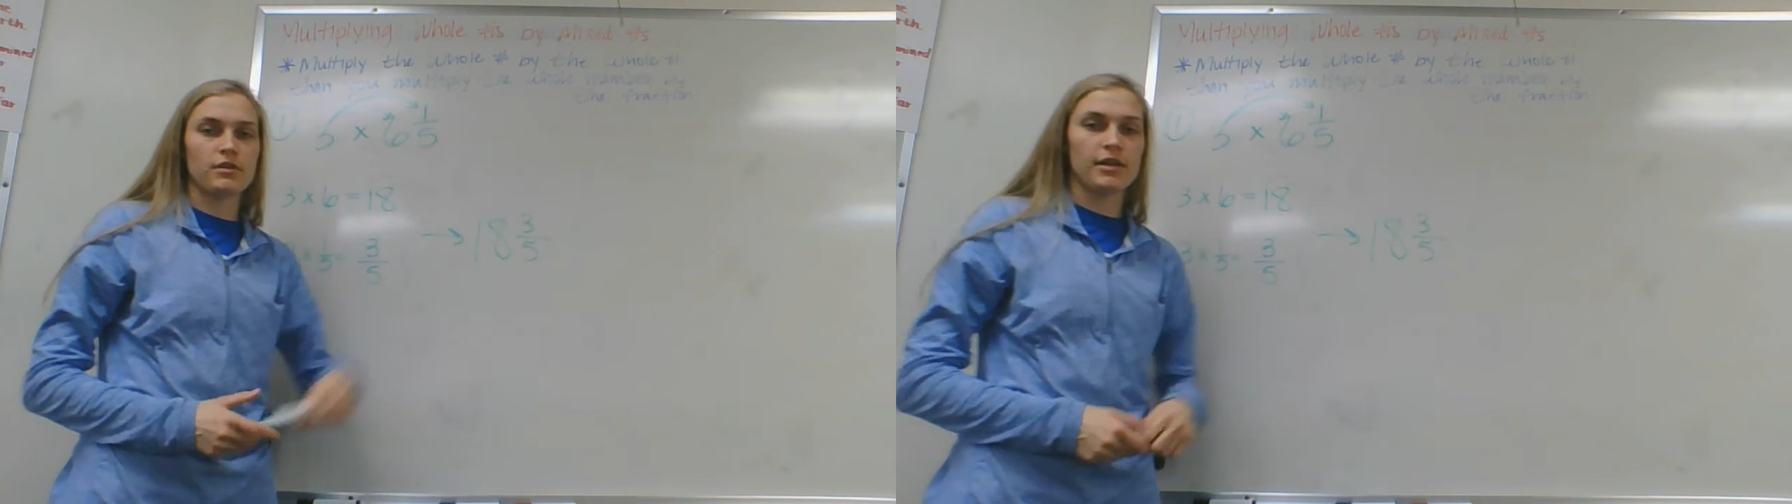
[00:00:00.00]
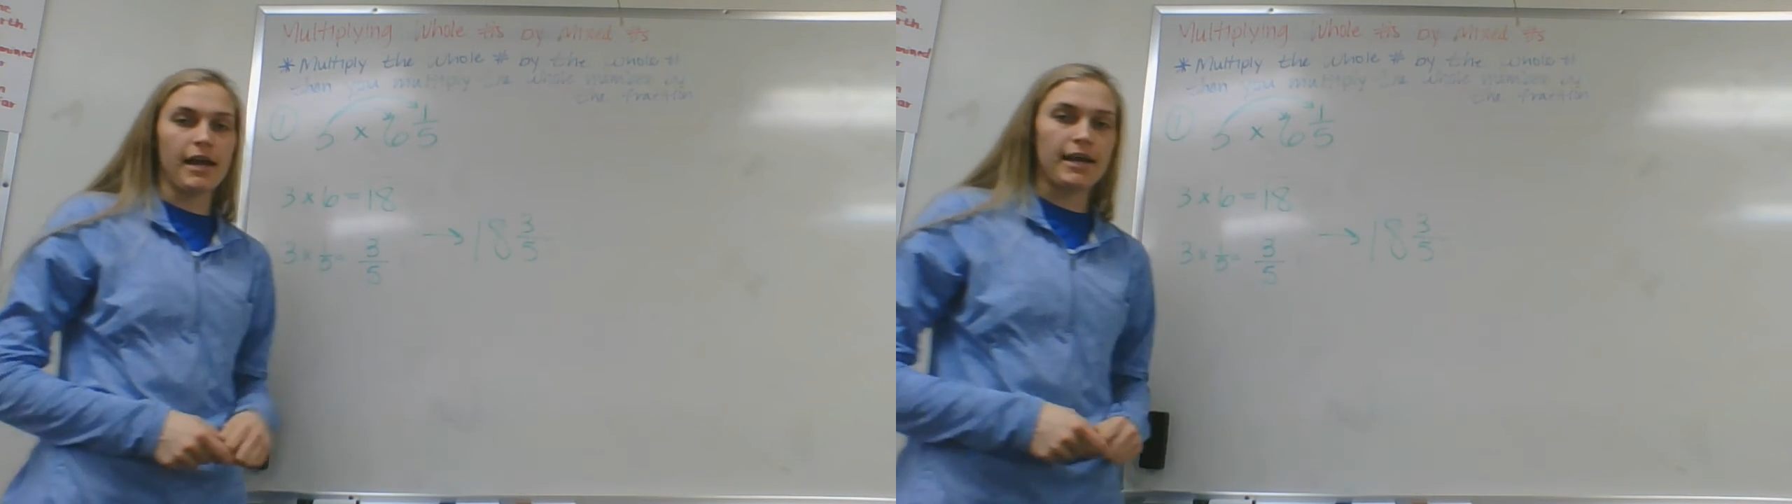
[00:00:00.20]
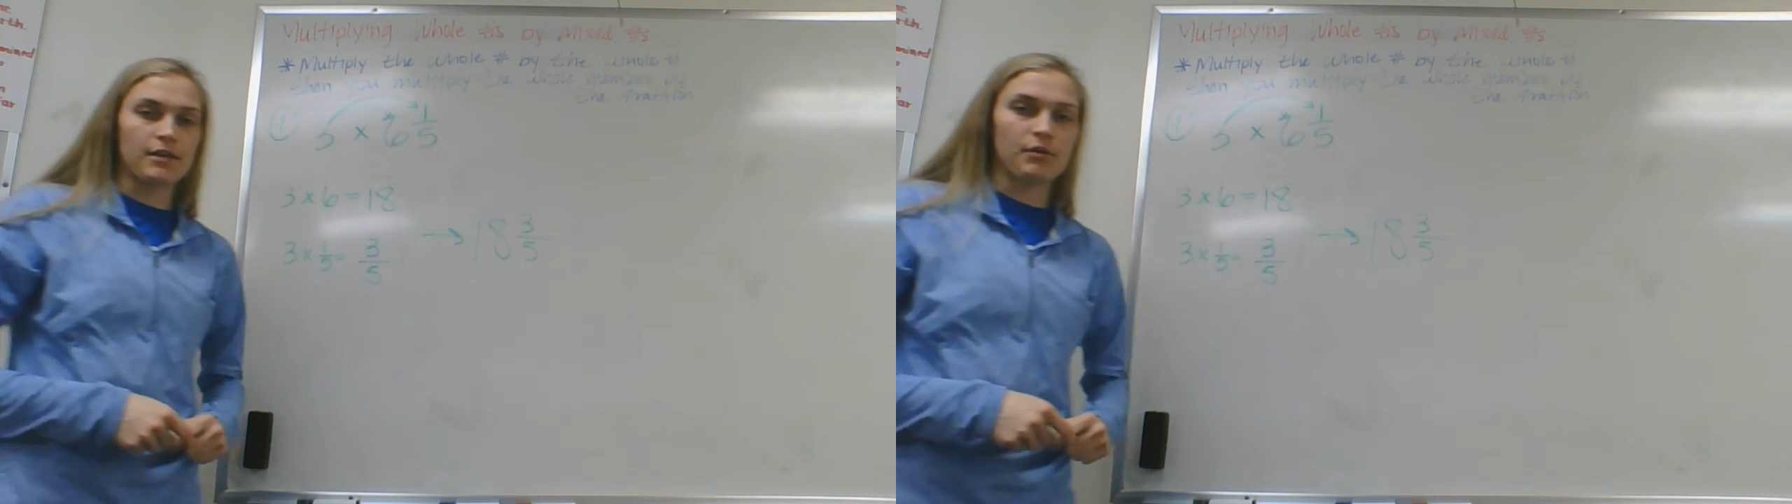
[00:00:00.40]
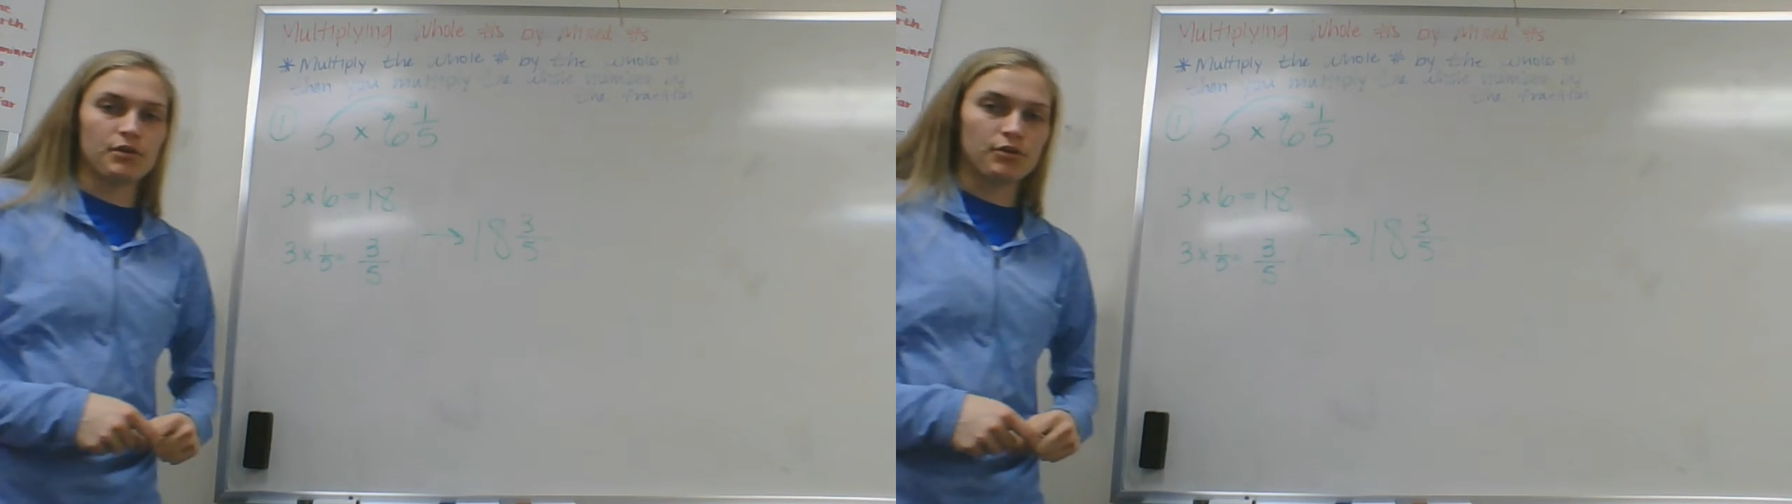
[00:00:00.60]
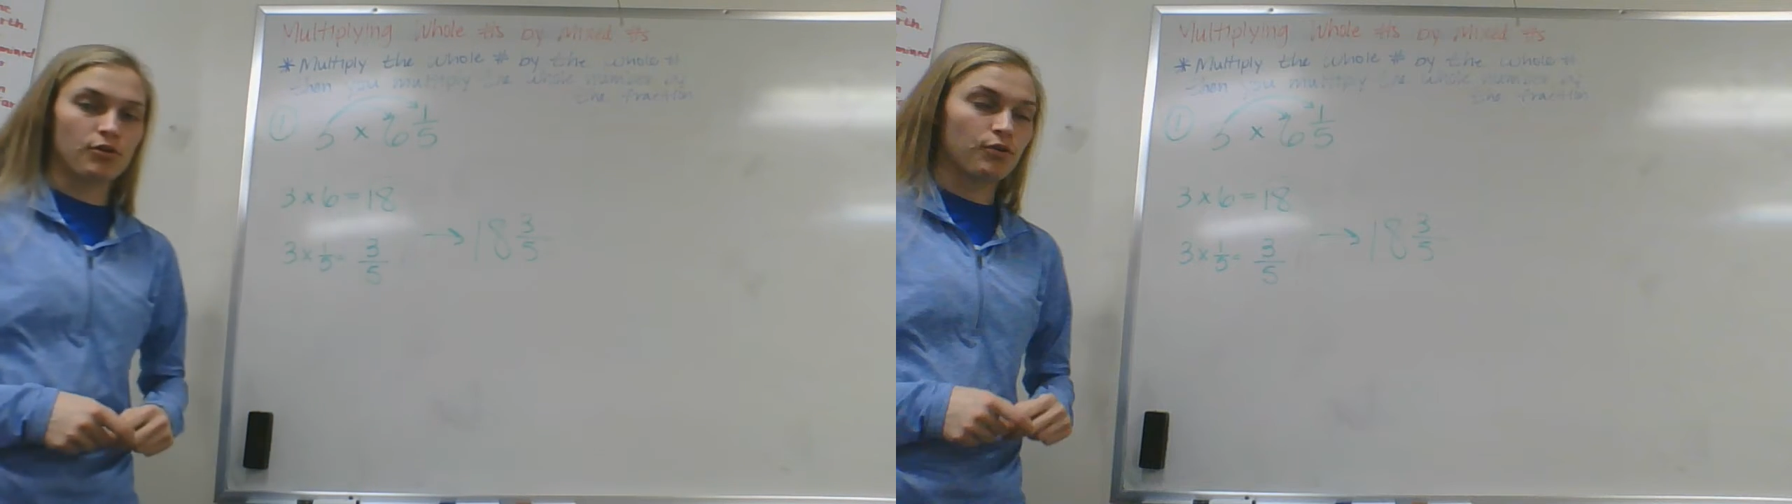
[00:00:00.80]
and add it with
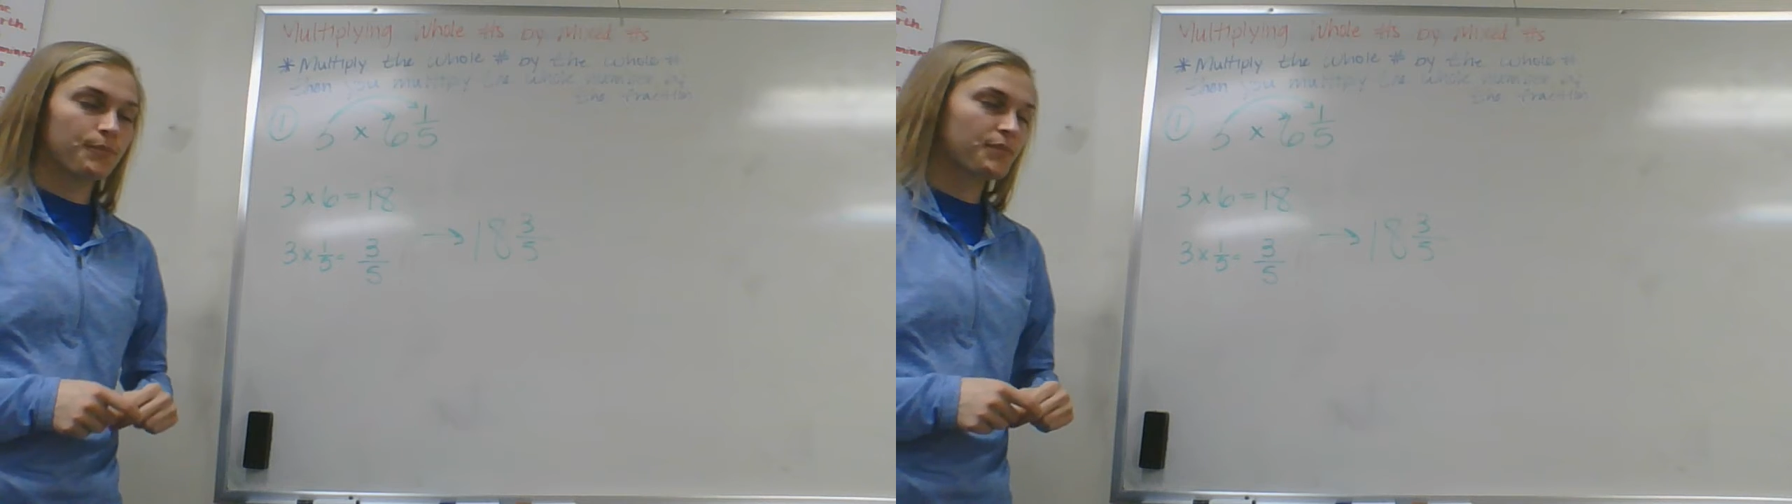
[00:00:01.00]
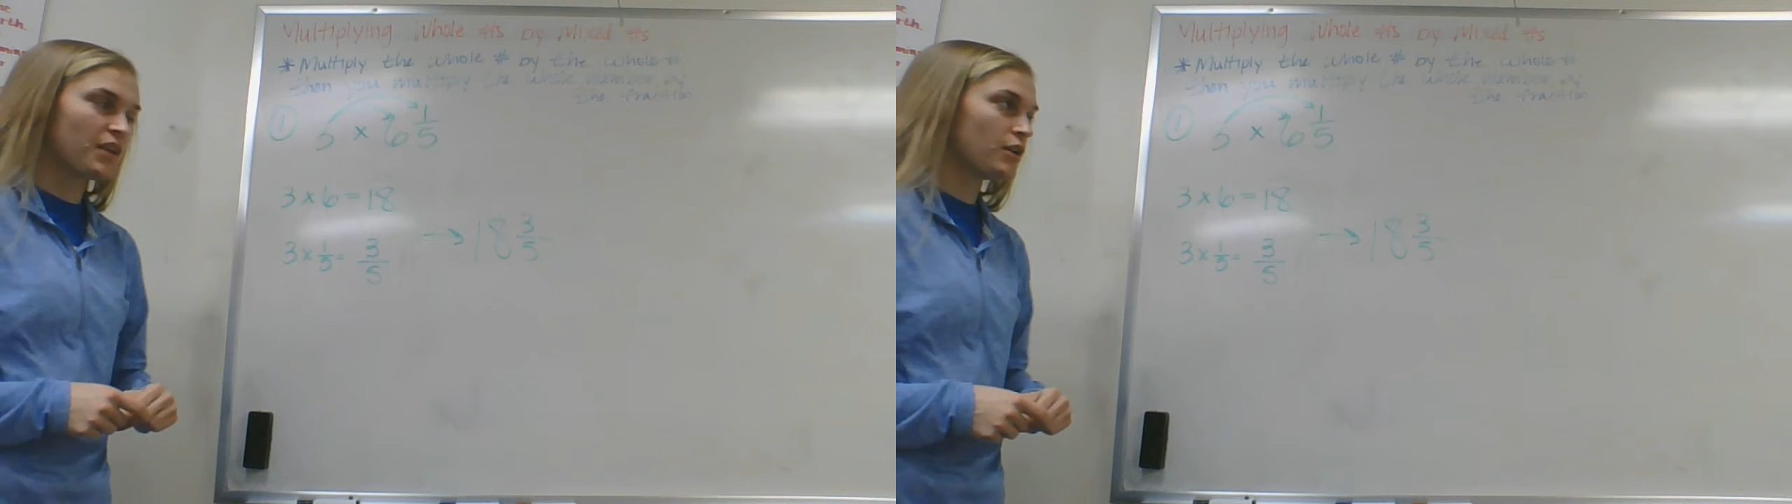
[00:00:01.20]
your whole.